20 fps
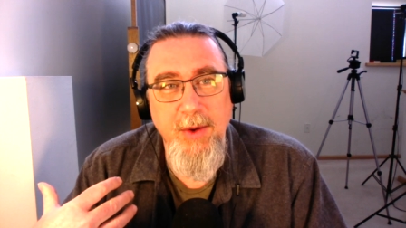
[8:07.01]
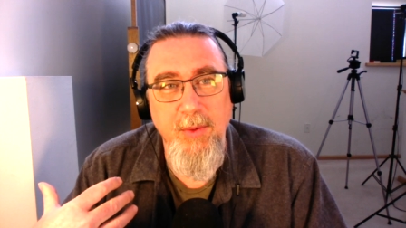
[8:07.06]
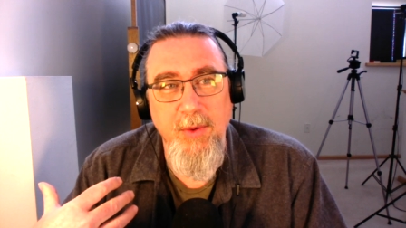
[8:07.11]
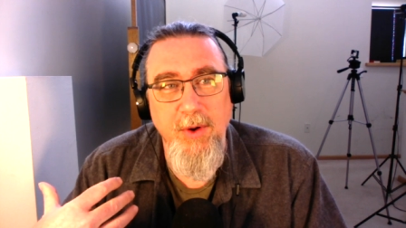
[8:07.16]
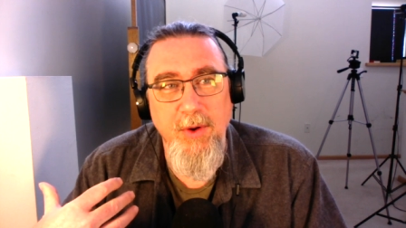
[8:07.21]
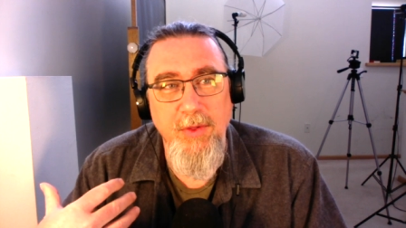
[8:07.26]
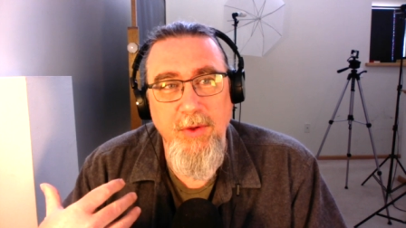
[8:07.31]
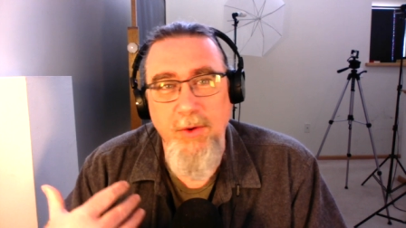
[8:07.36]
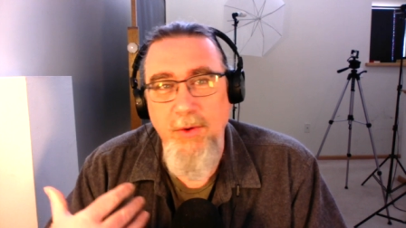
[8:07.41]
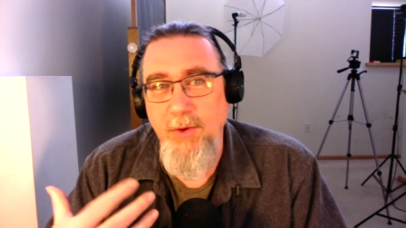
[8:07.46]

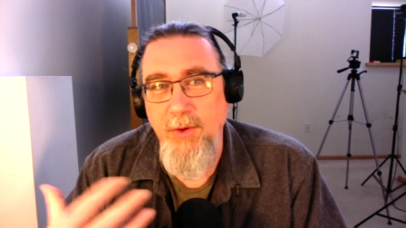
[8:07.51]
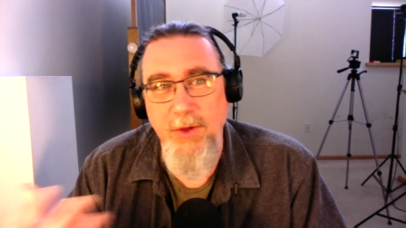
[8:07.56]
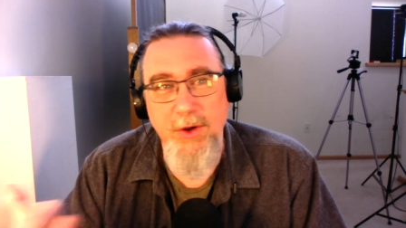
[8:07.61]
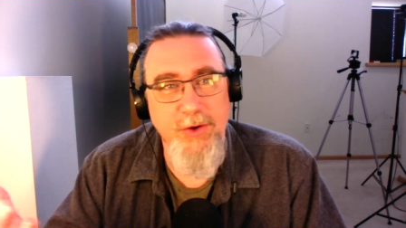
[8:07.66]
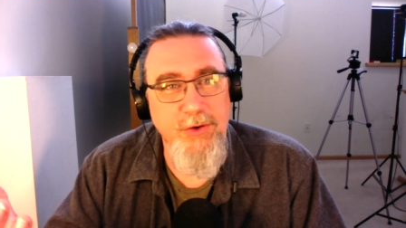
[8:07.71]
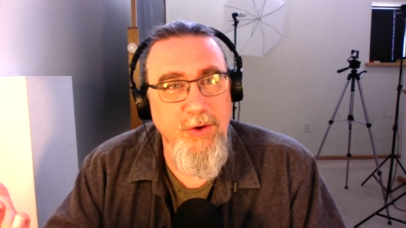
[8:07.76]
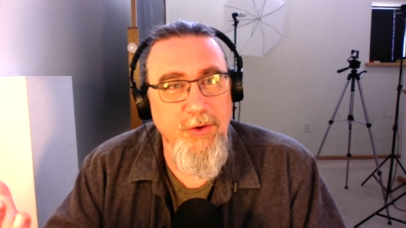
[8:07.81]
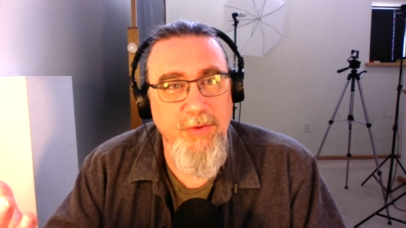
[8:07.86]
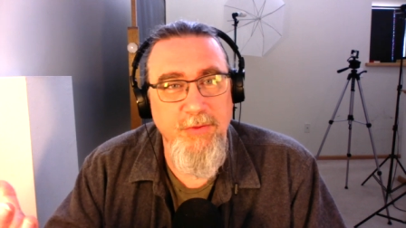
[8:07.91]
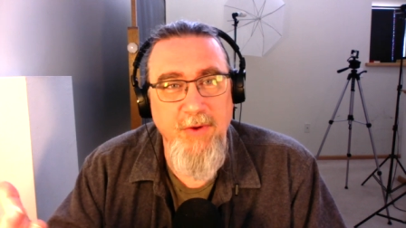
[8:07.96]
where the early
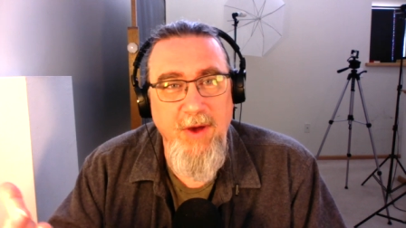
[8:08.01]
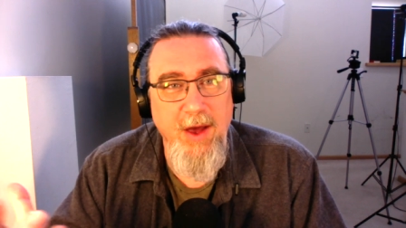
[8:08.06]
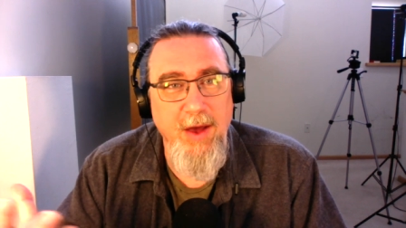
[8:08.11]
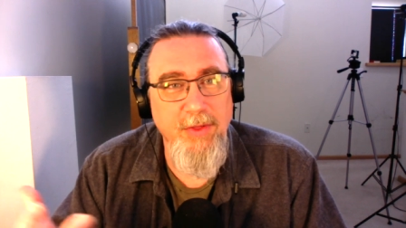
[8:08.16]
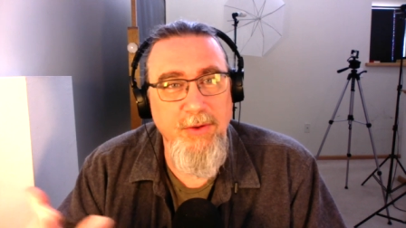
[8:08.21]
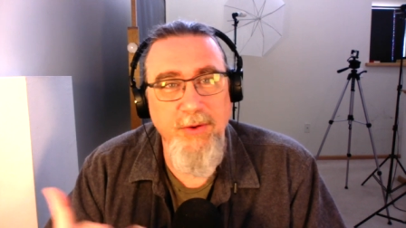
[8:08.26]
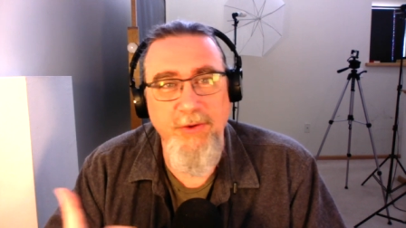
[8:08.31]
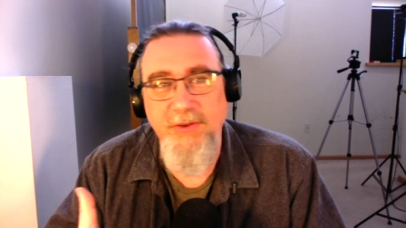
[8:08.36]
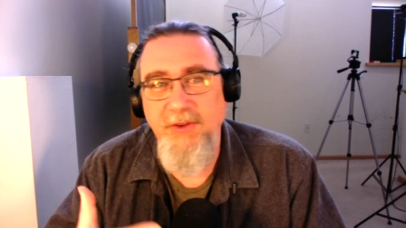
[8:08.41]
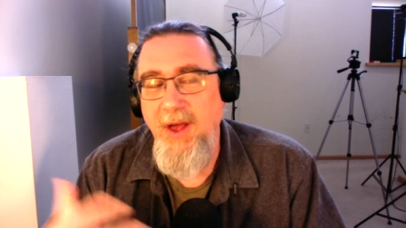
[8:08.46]
church
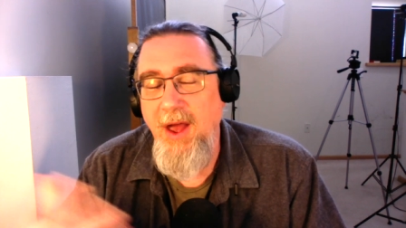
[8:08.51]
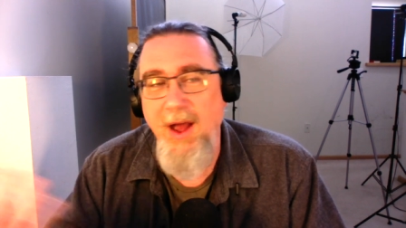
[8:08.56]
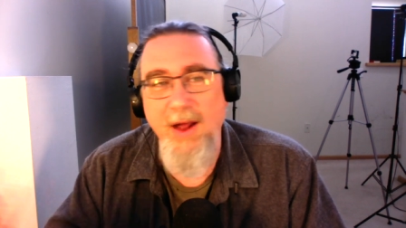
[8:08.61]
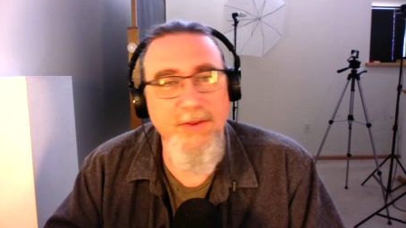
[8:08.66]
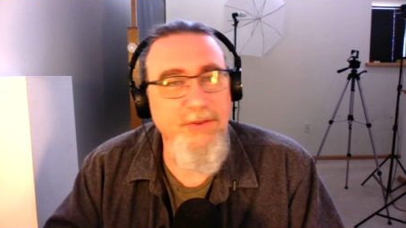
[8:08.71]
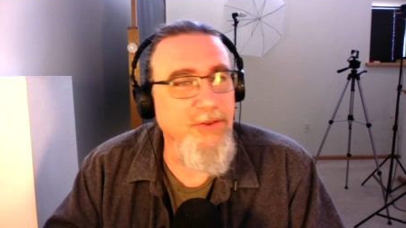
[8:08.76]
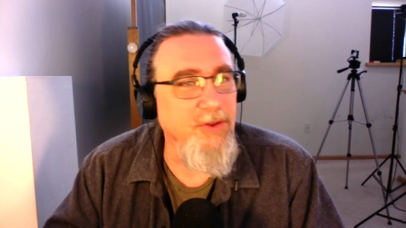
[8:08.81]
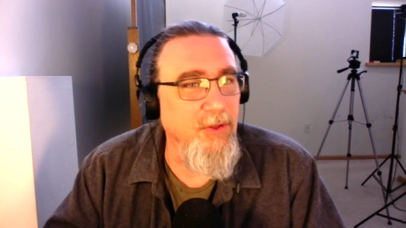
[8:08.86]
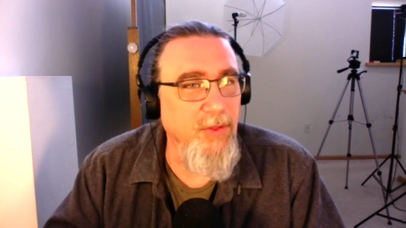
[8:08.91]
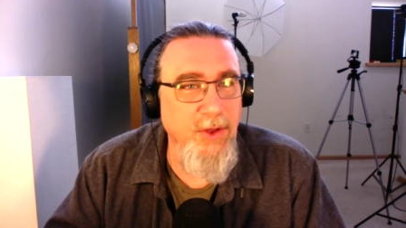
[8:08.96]
fathers
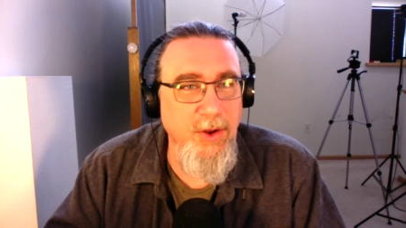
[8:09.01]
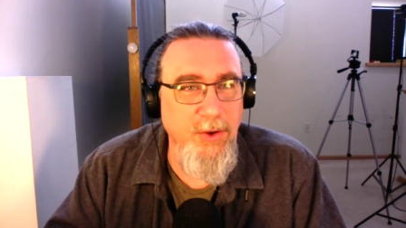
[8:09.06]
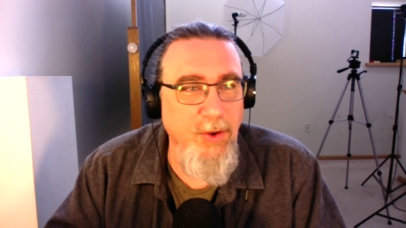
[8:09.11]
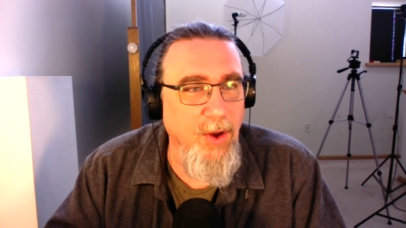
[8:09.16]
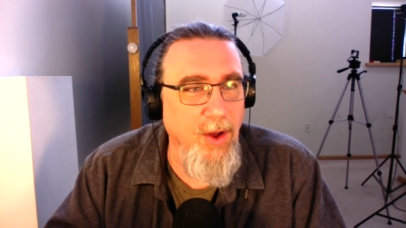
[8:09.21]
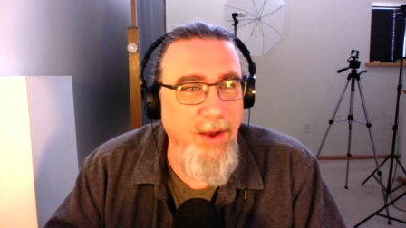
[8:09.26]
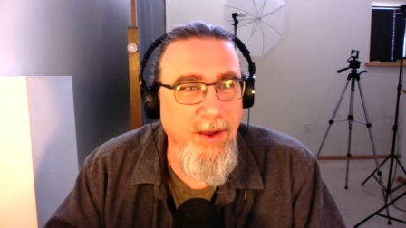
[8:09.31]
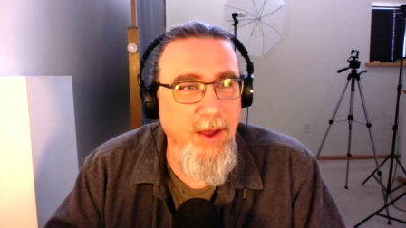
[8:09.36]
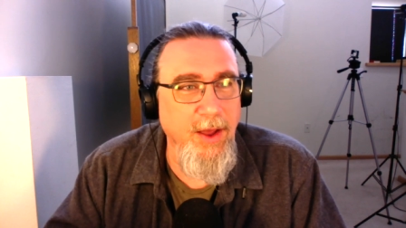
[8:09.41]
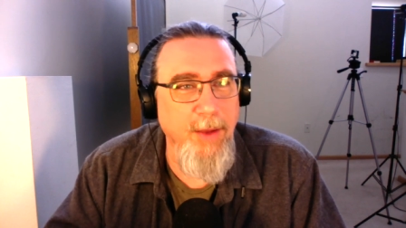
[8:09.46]
constantly
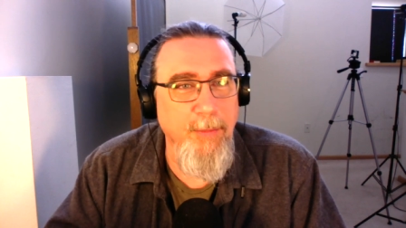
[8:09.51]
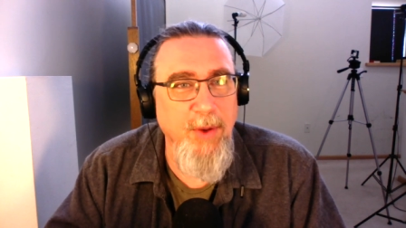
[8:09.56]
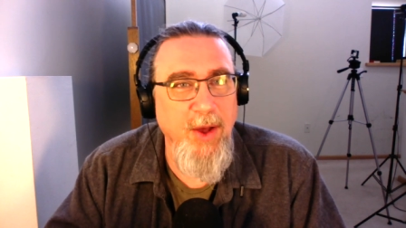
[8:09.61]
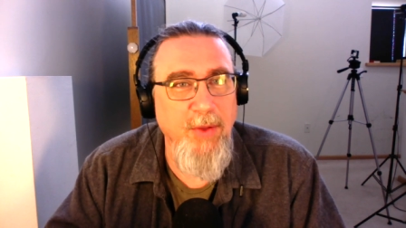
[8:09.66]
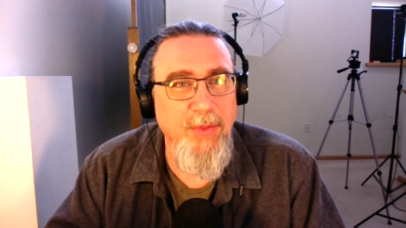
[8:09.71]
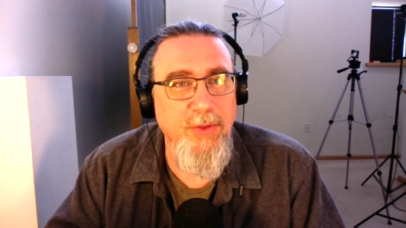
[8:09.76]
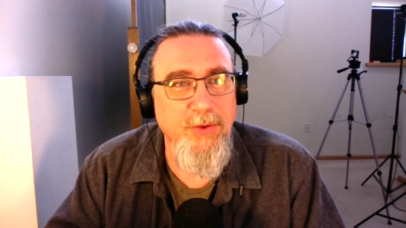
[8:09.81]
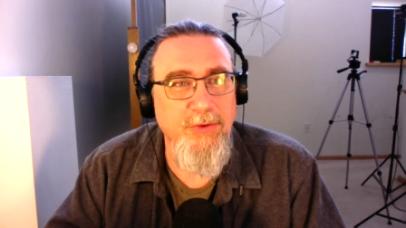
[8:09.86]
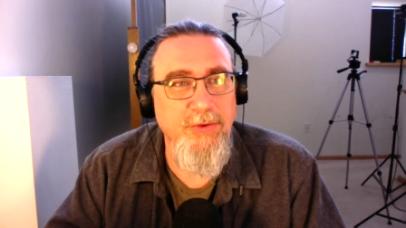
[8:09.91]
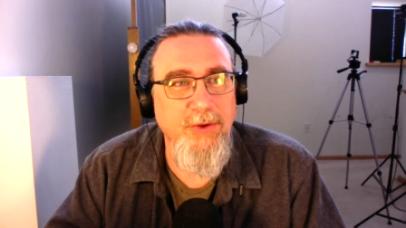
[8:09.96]
talking
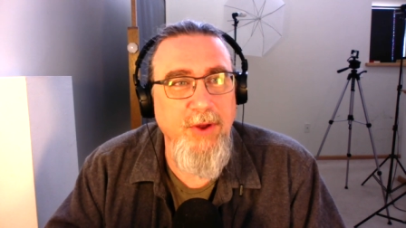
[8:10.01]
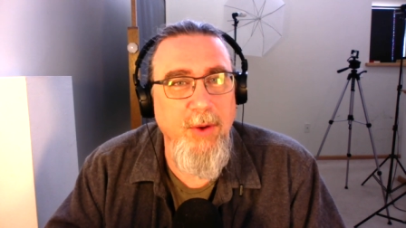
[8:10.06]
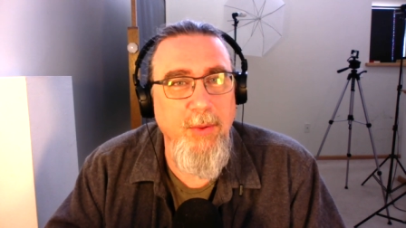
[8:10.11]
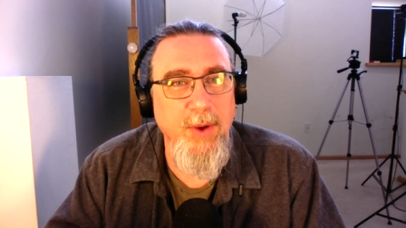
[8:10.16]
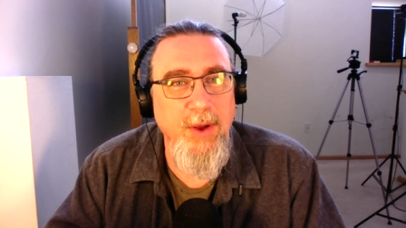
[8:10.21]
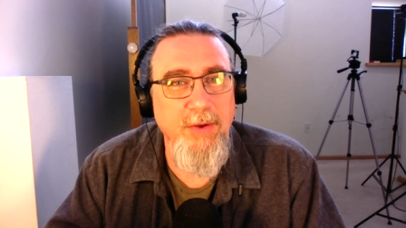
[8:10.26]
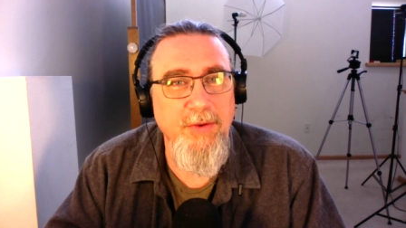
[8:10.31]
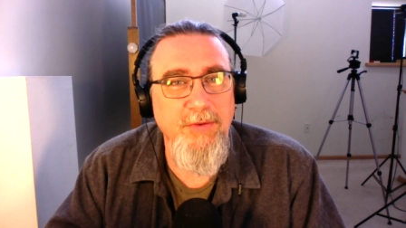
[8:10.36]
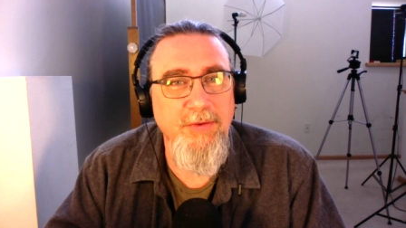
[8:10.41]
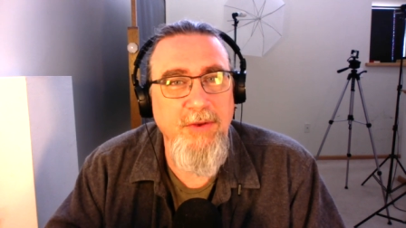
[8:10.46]
about the
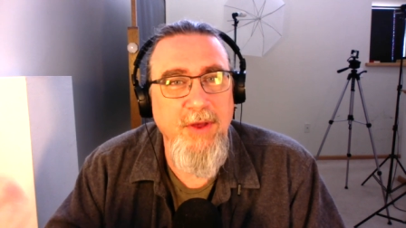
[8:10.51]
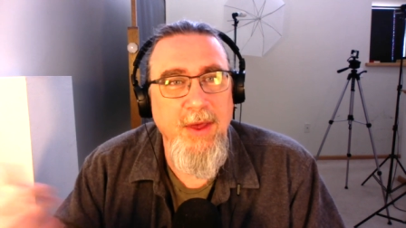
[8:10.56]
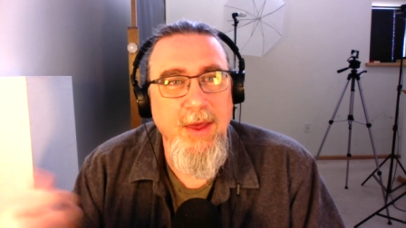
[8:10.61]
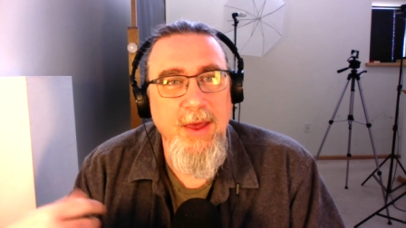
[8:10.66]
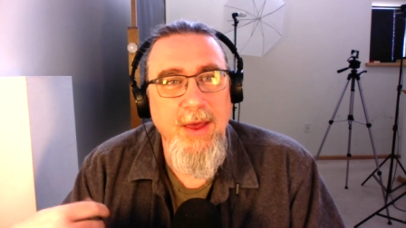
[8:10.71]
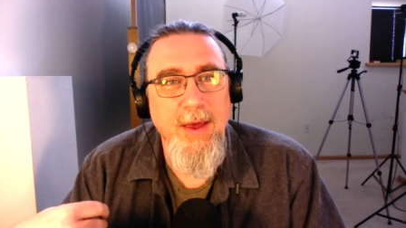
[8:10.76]
Stoics.